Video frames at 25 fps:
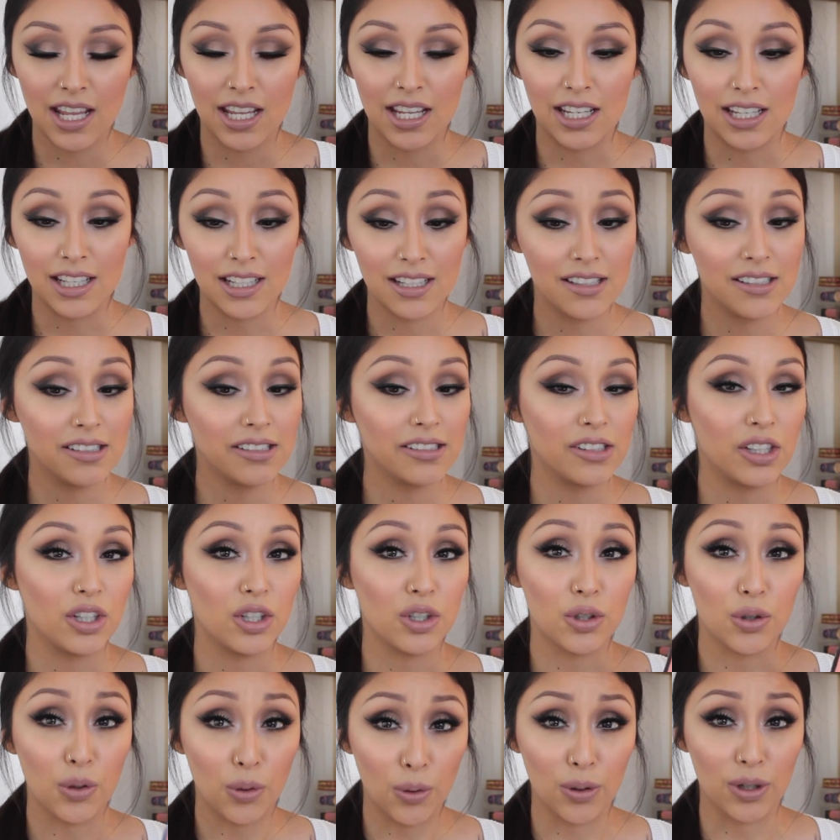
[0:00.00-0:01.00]
It is
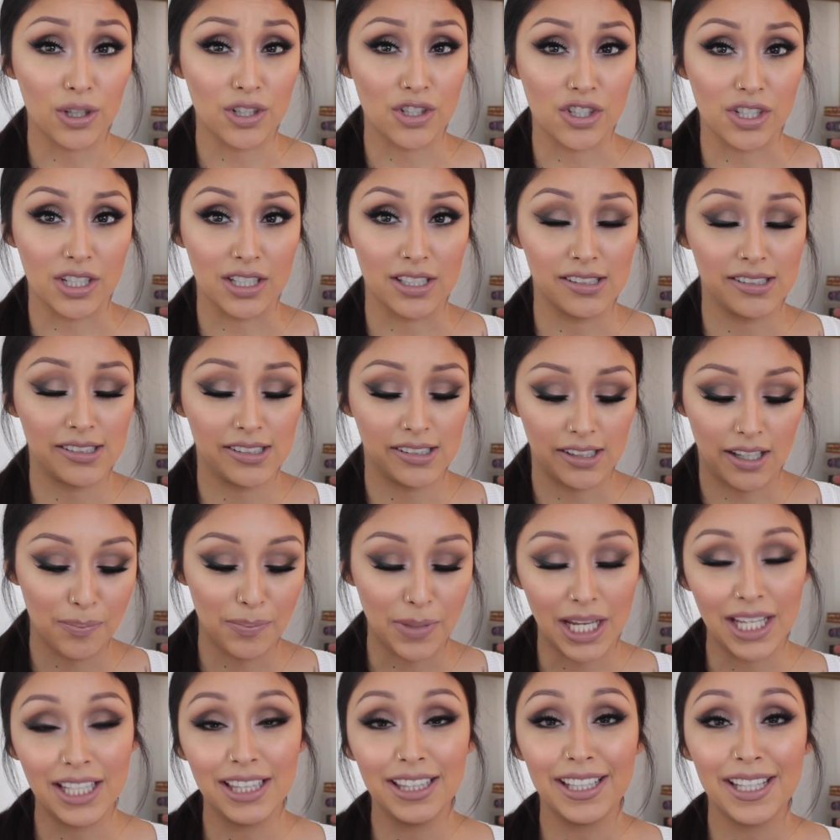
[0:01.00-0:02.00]
gorgeous,
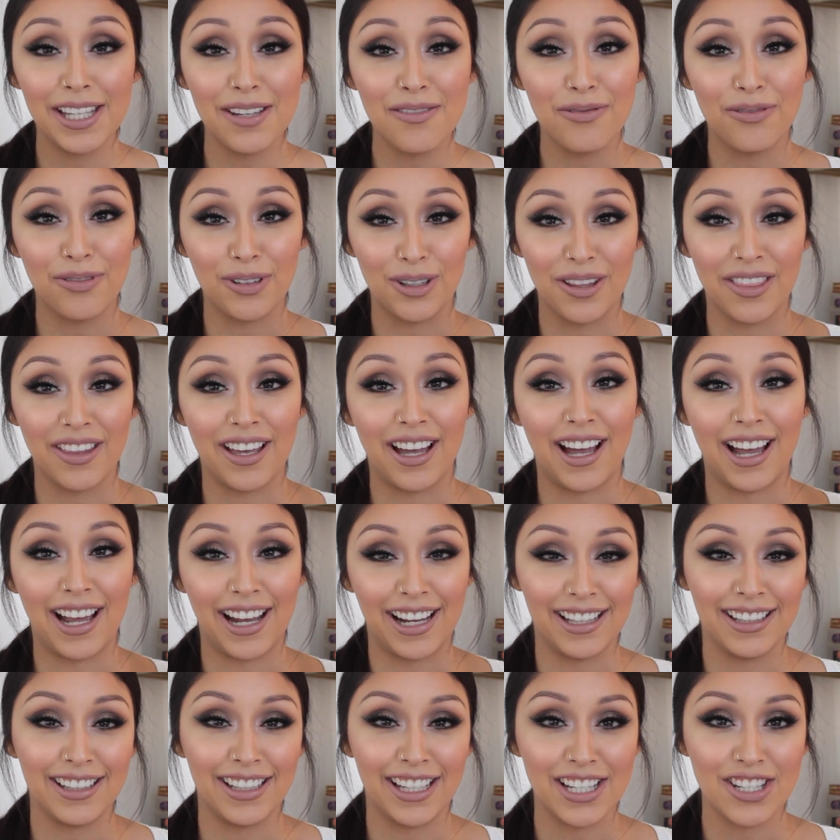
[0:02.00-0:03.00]
mainly for the
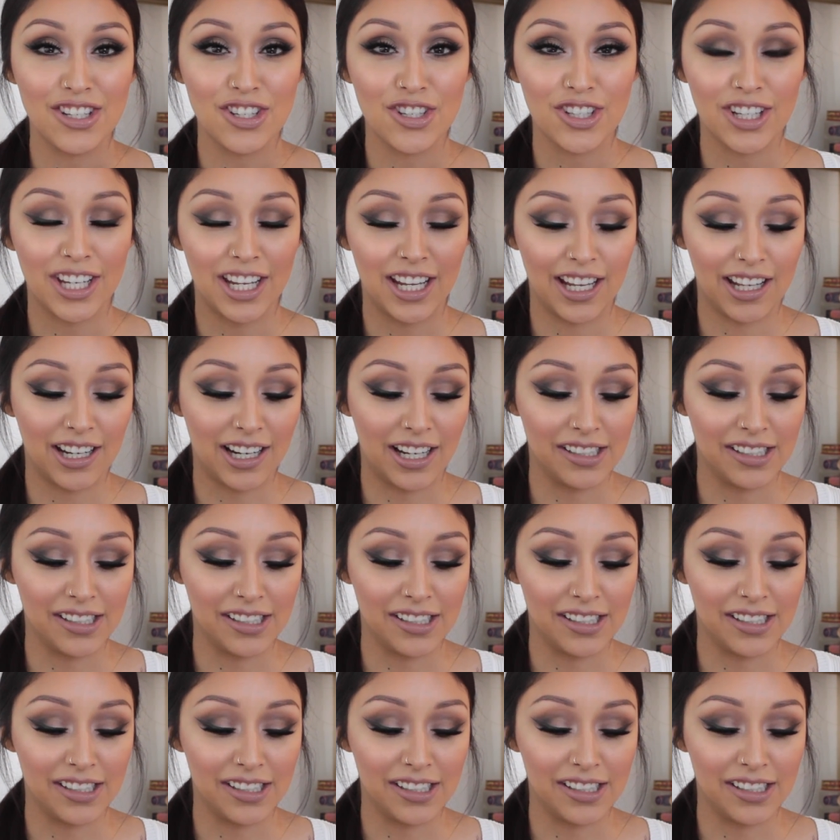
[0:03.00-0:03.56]
highlight shade.